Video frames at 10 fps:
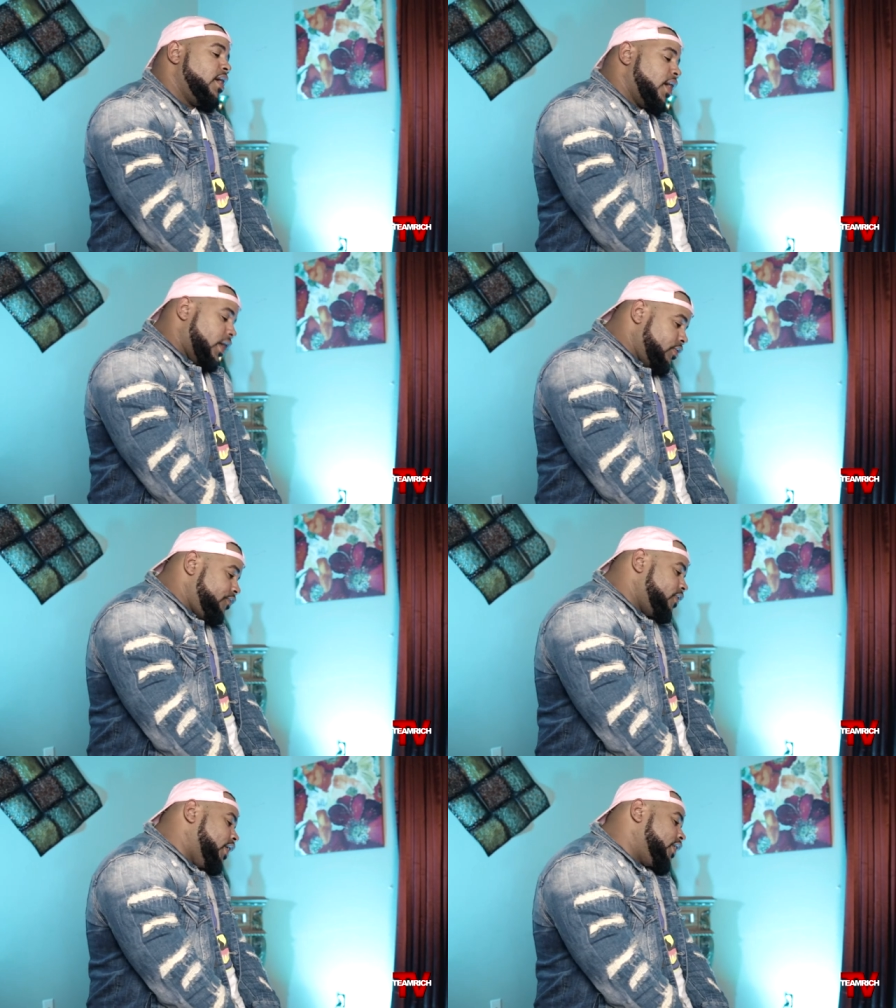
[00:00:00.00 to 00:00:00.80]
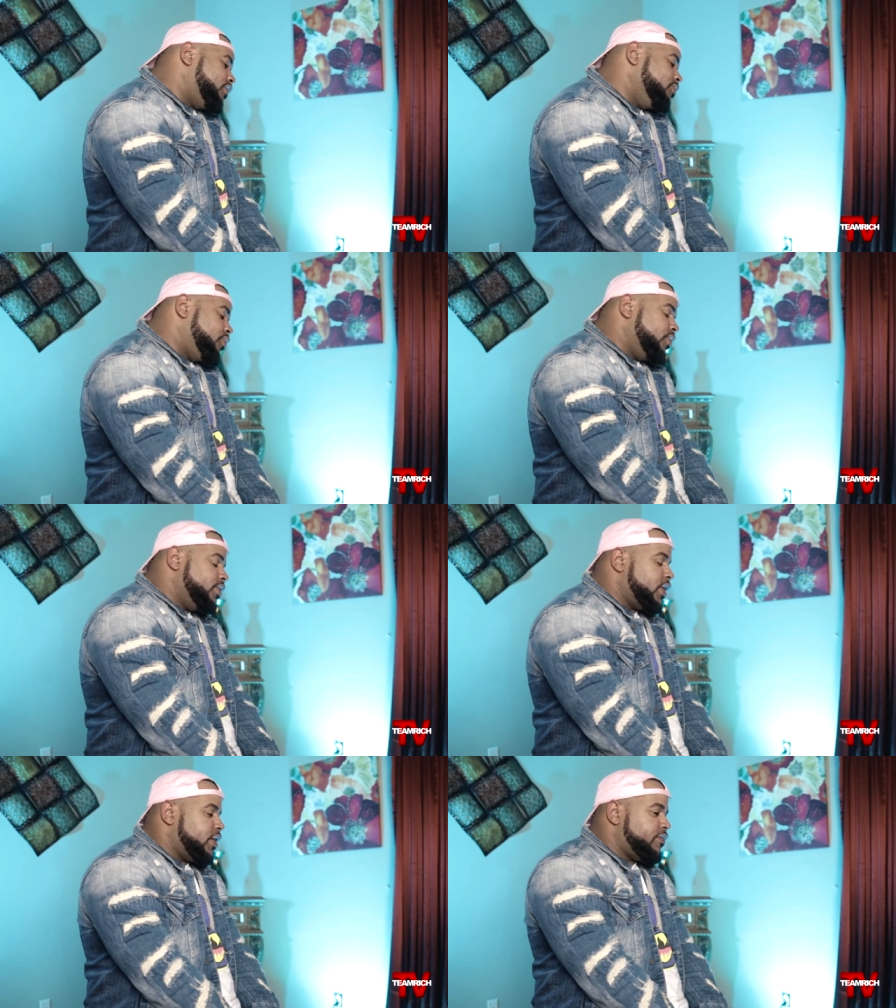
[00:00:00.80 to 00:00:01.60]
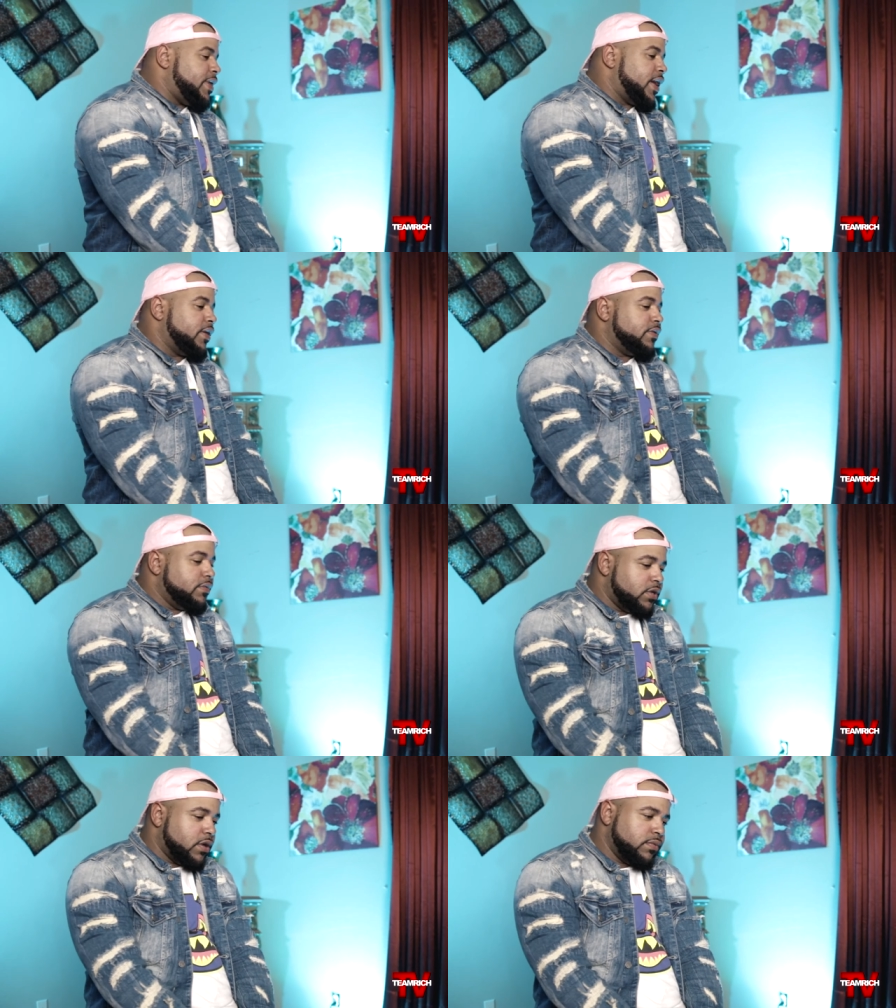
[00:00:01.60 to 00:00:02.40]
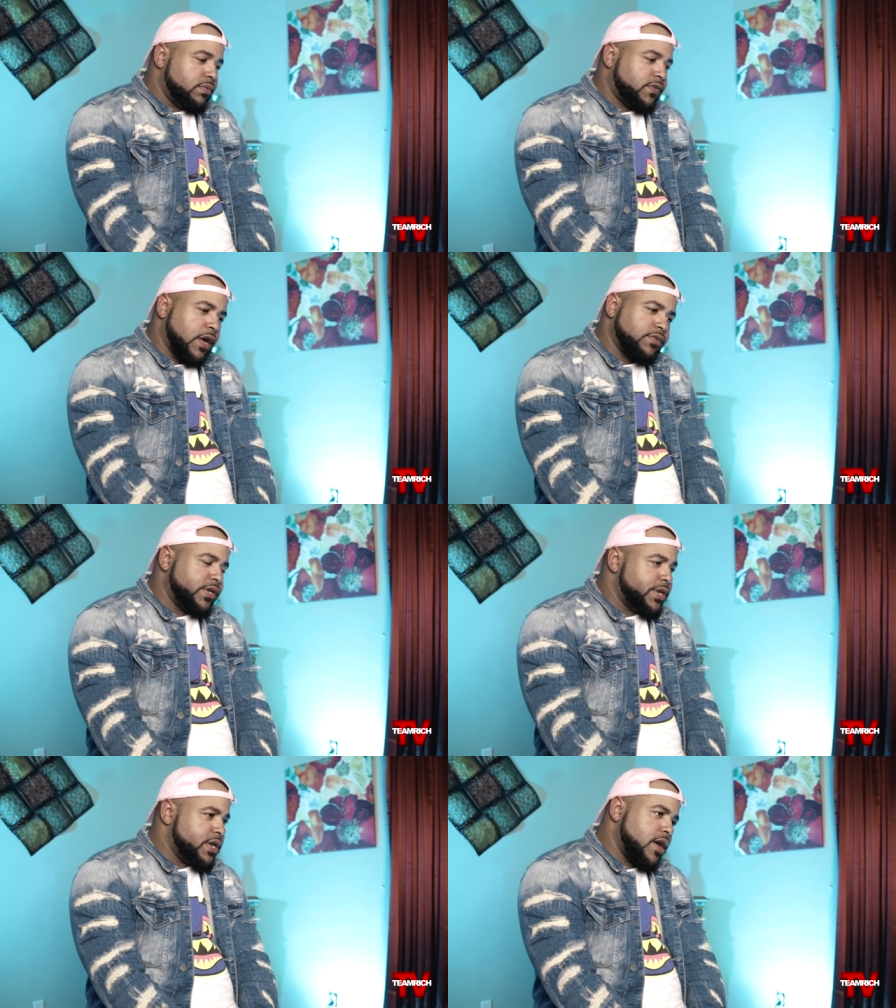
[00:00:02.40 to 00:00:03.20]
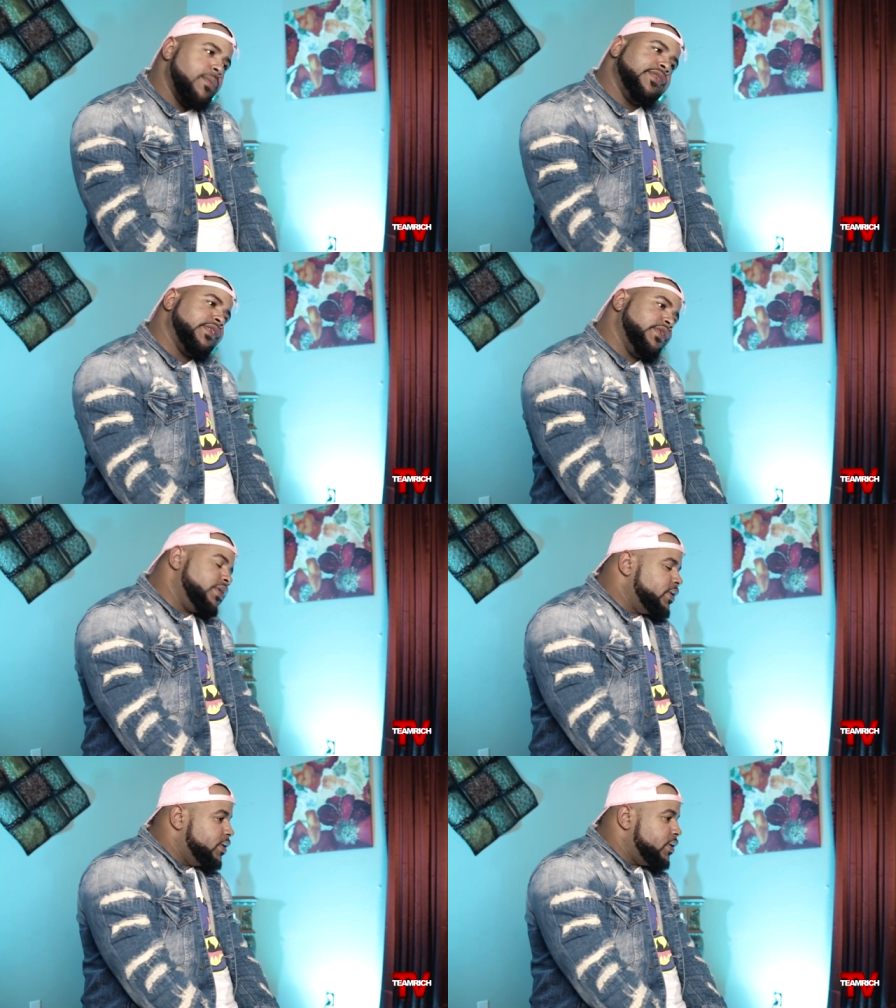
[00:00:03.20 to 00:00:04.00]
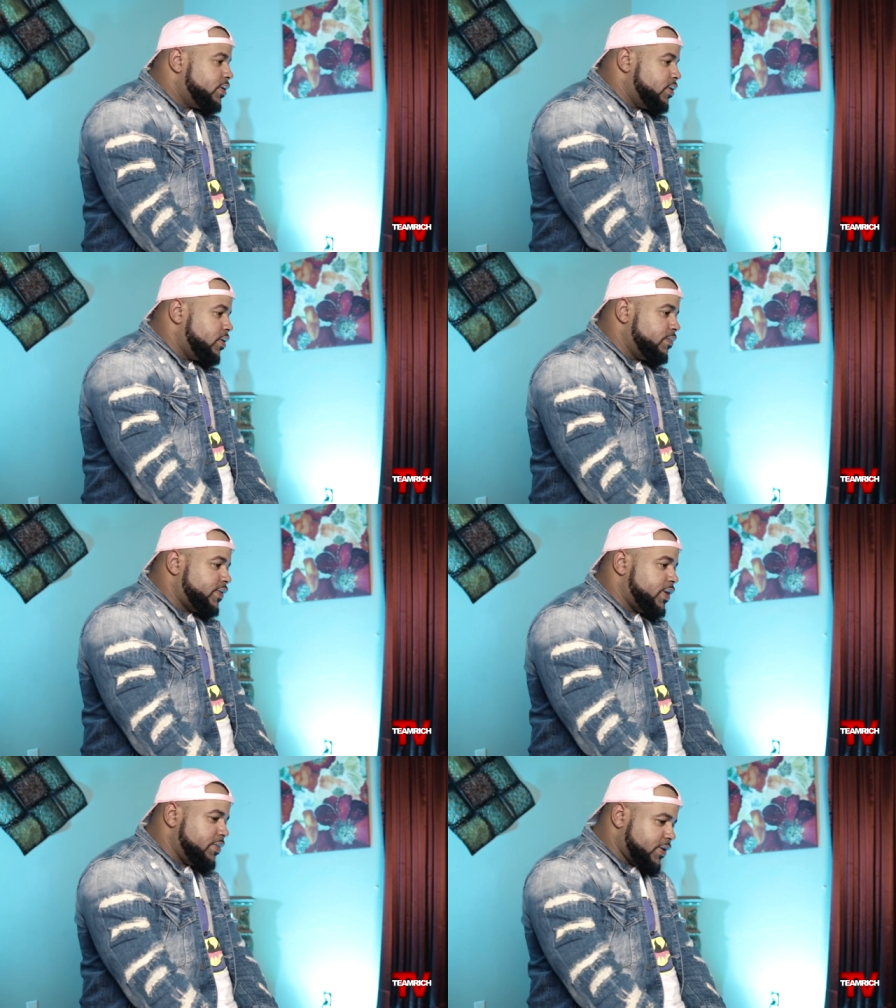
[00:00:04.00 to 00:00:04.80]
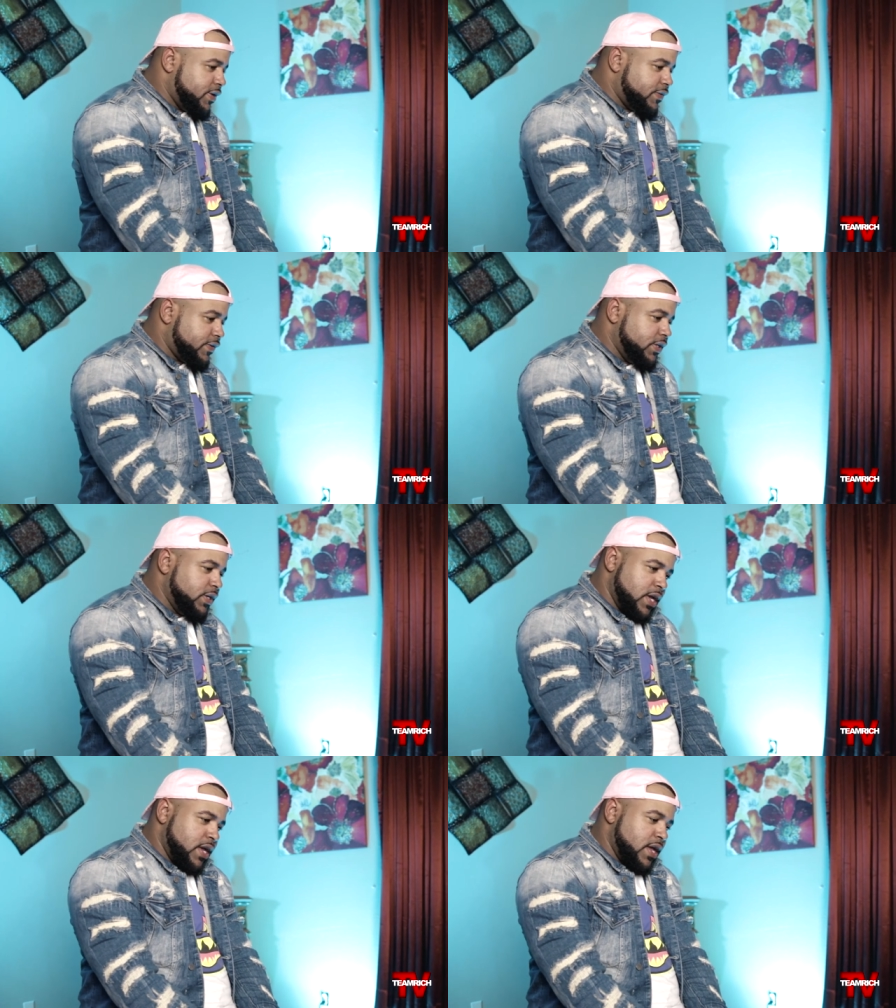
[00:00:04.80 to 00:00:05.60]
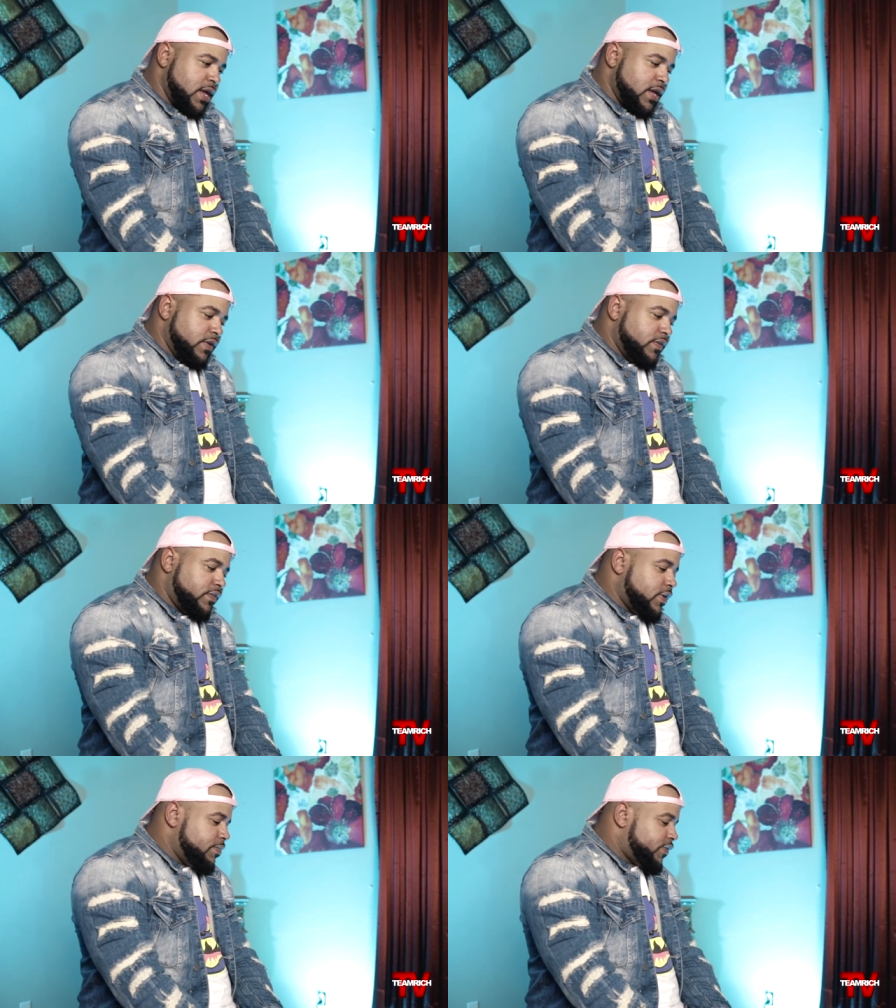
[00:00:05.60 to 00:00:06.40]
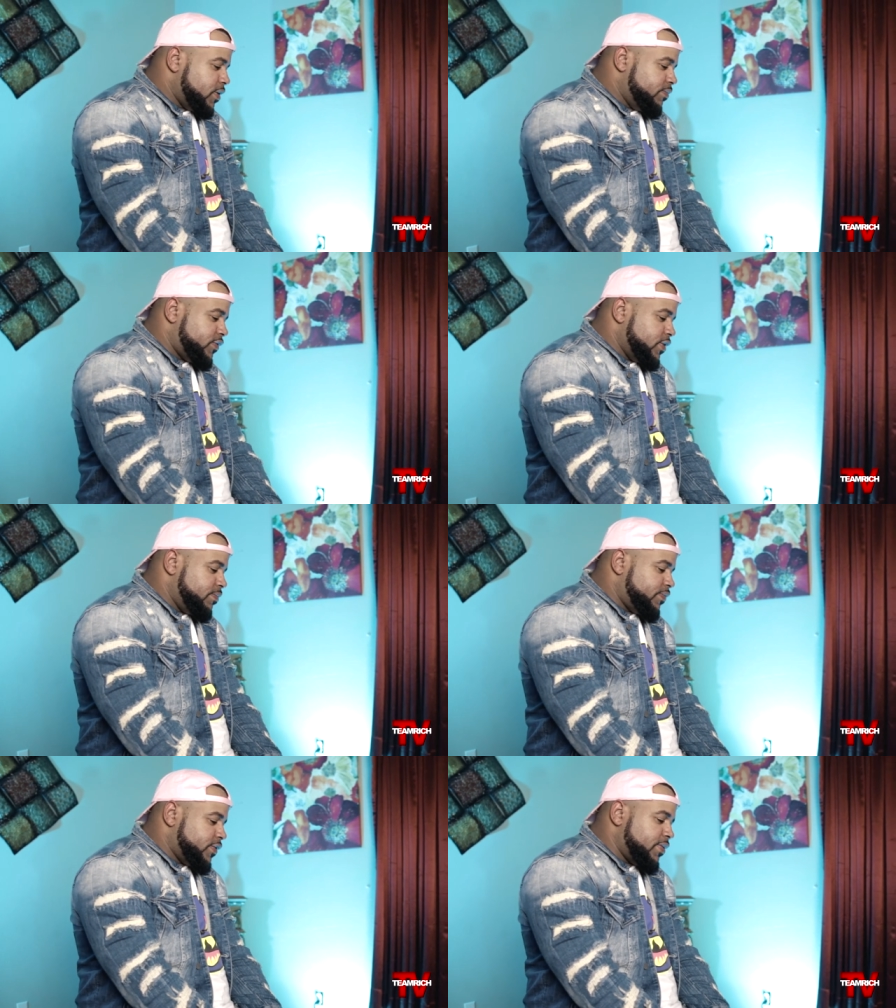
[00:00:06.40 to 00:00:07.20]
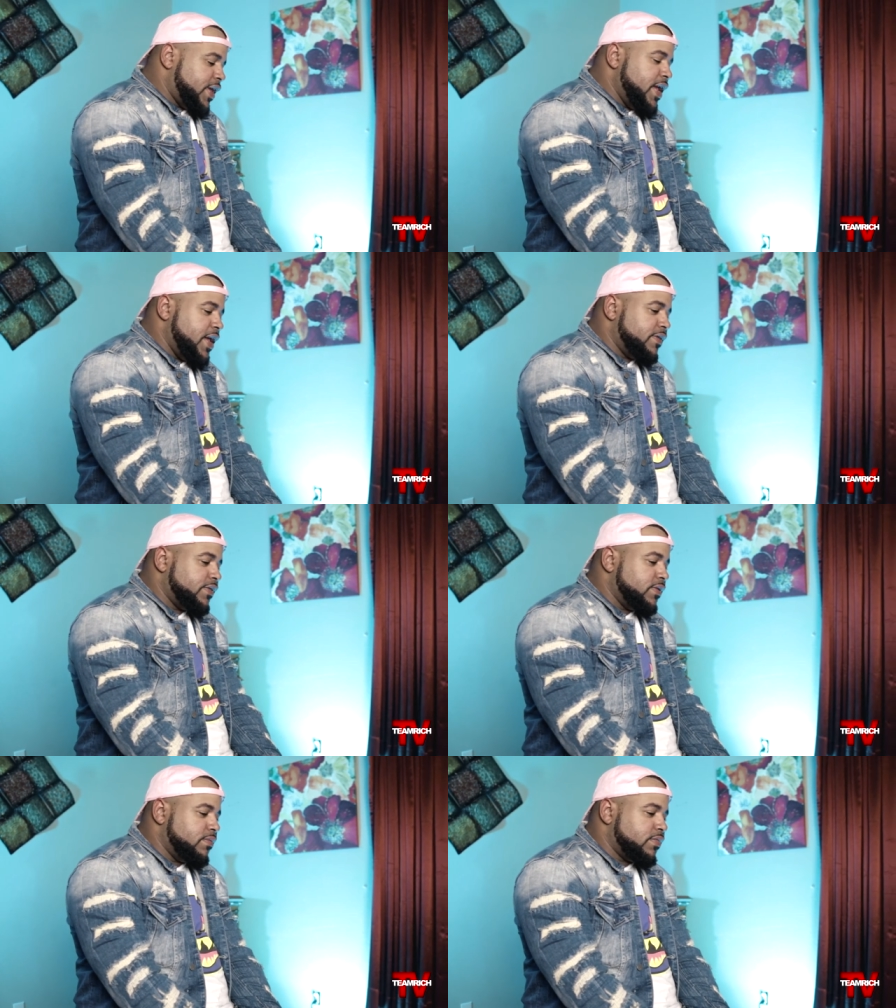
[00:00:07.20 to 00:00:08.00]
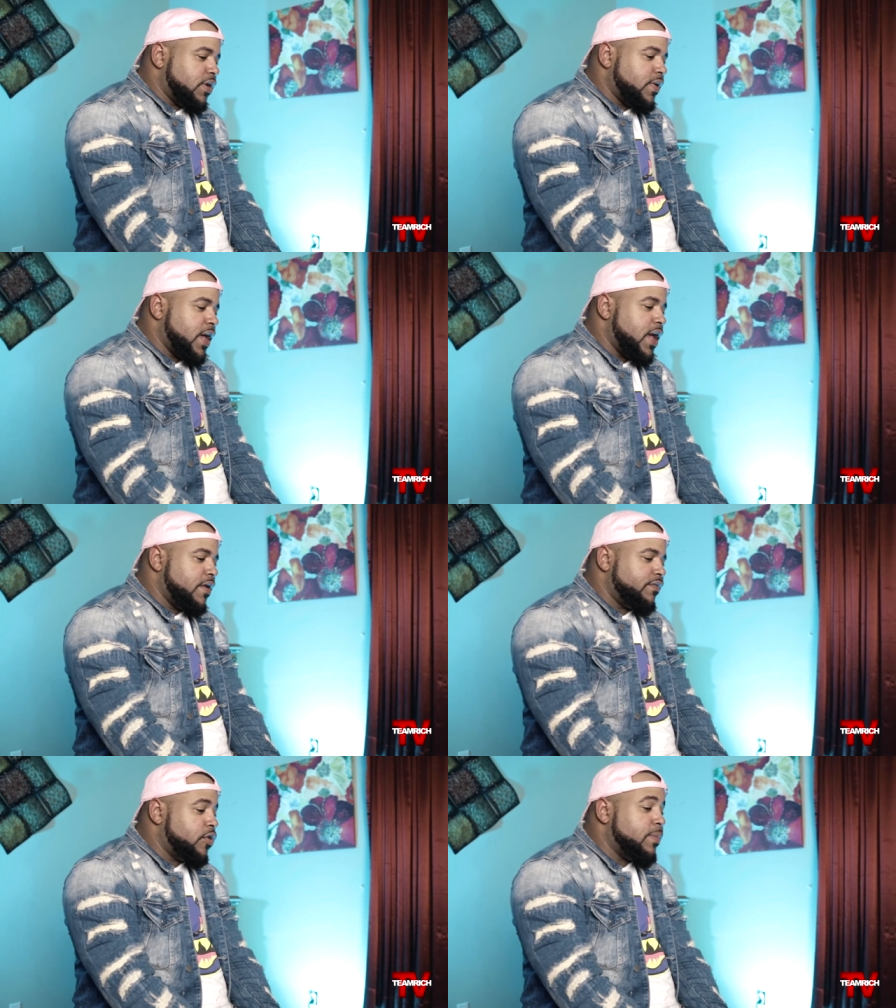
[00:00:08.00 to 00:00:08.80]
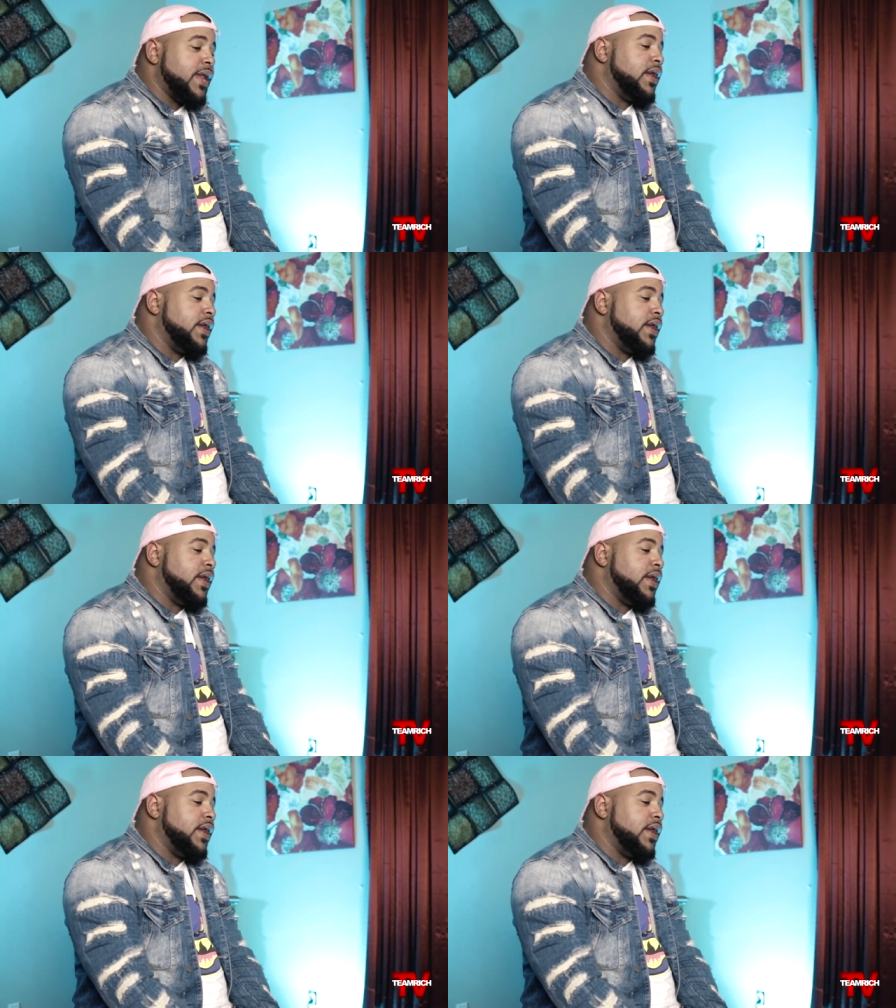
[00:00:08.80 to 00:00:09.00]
I do feel like it's important to give back and, you know, talk to the little homies in the hood. You know what I'm saying? Because, see, some some some some kids don't have nobody